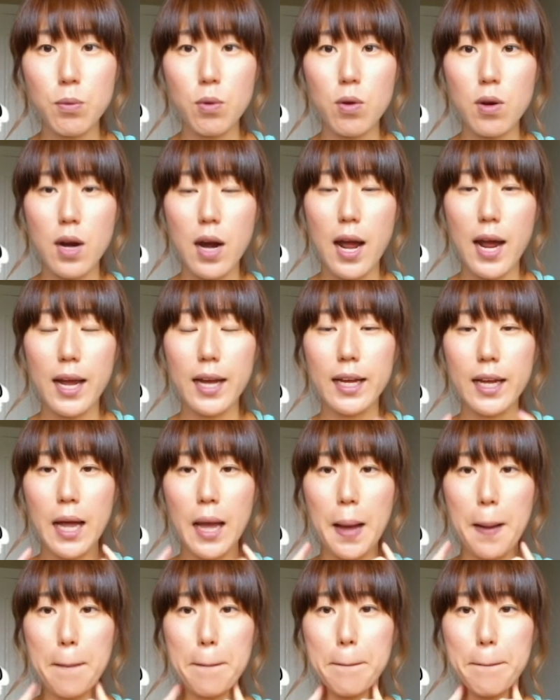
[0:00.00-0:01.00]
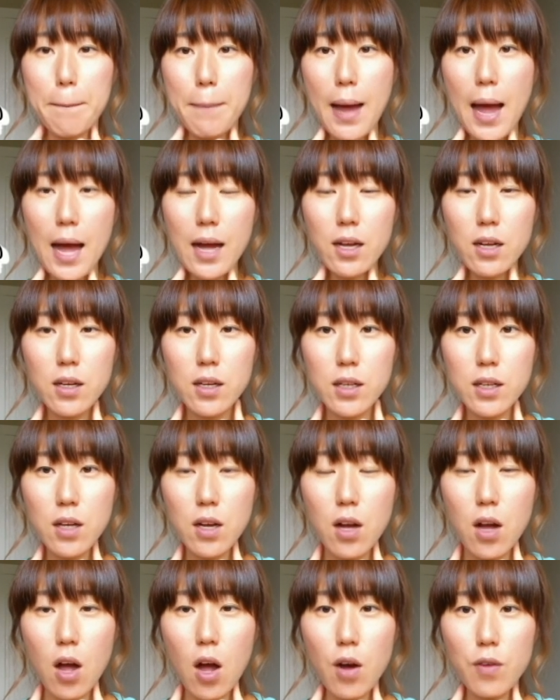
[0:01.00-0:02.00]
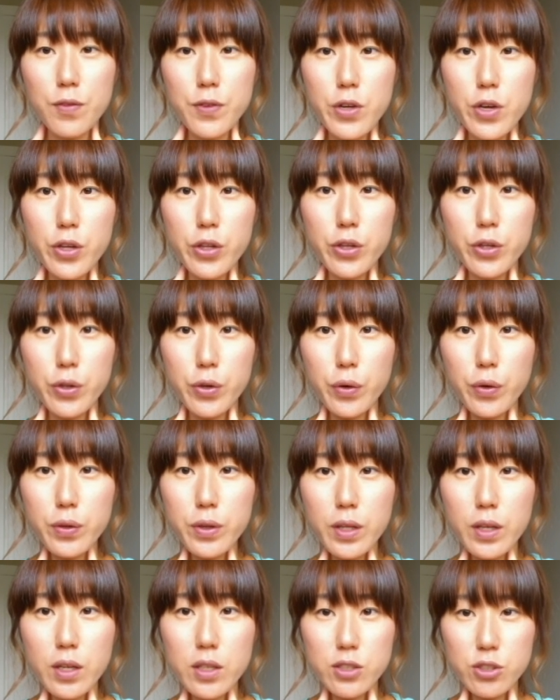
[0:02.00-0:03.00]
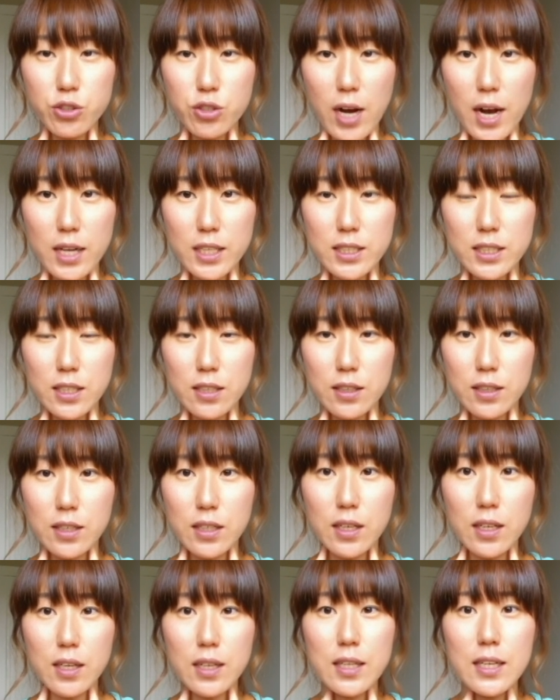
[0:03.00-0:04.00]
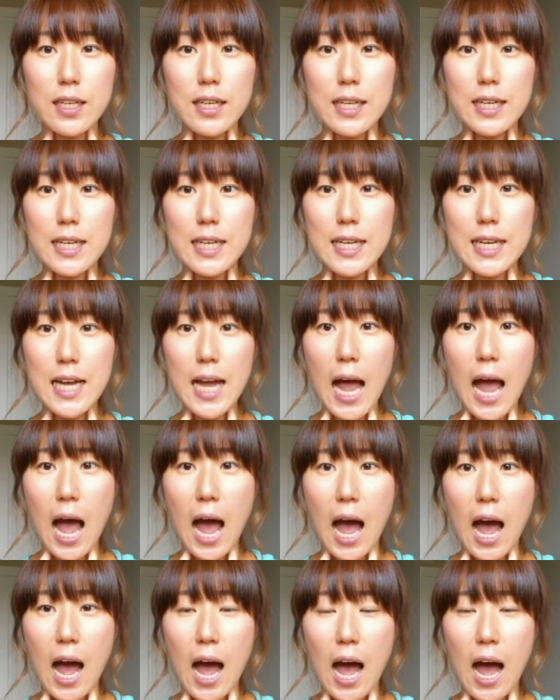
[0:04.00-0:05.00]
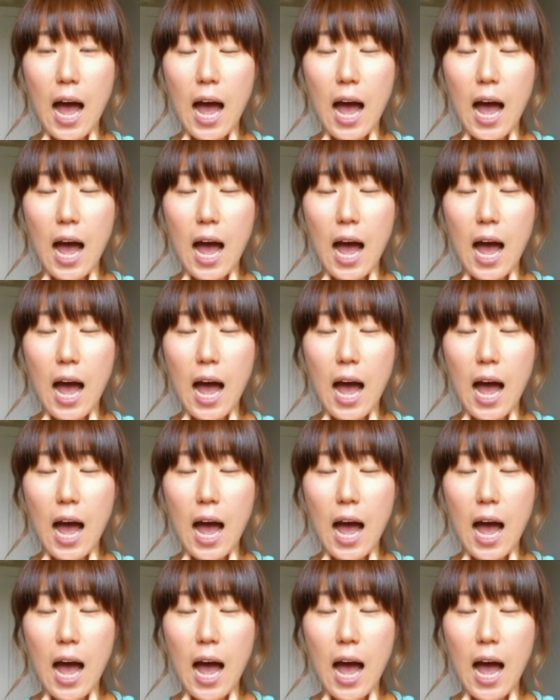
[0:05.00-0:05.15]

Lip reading: more like back of your throat traction. Ka,